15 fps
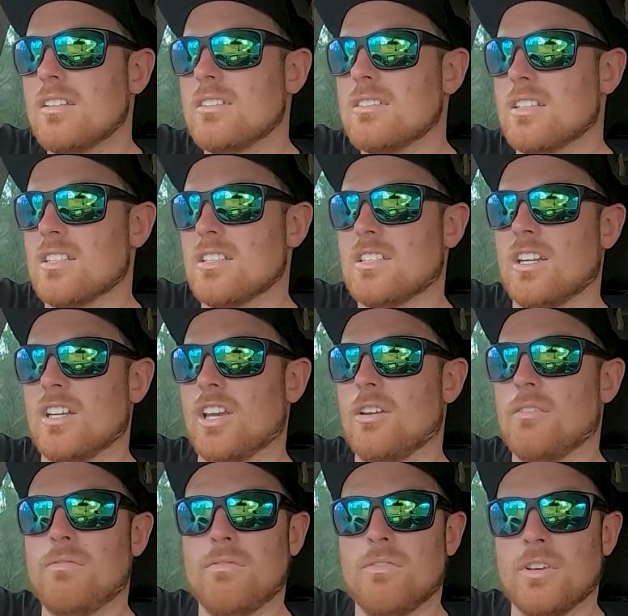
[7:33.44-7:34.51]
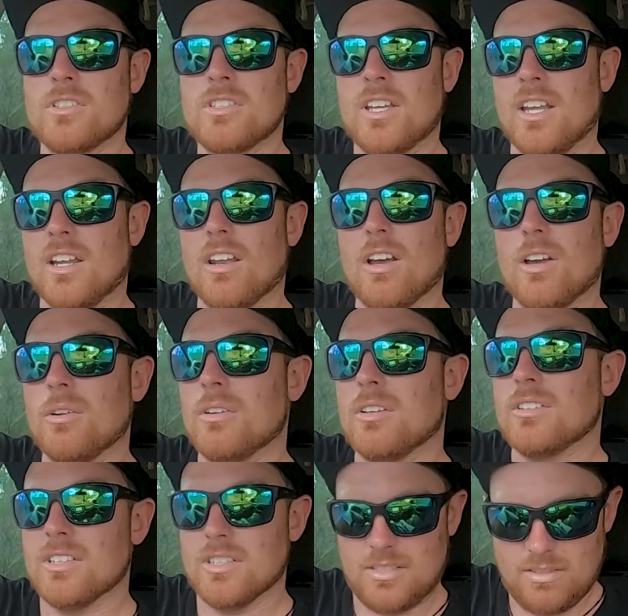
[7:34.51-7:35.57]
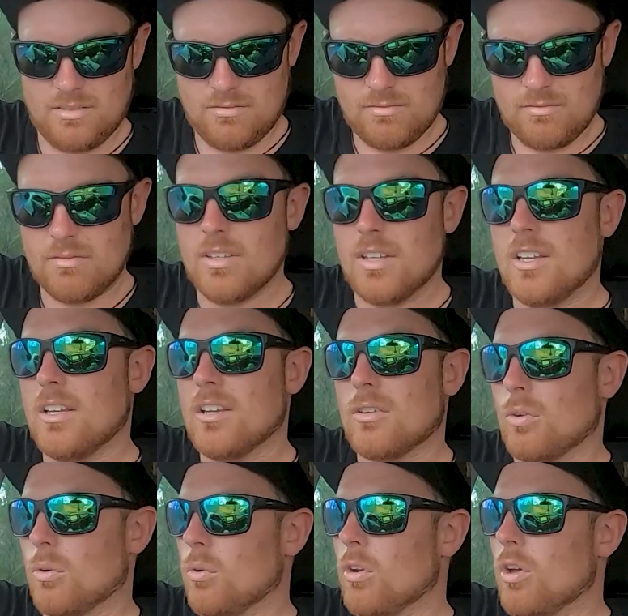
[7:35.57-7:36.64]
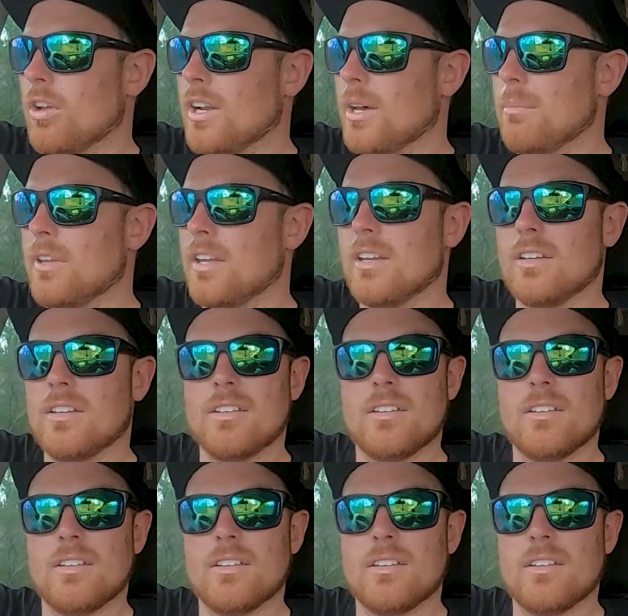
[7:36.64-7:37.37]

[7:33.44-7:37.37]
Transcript: So I'm just going to go first gear low and just crawl on up there.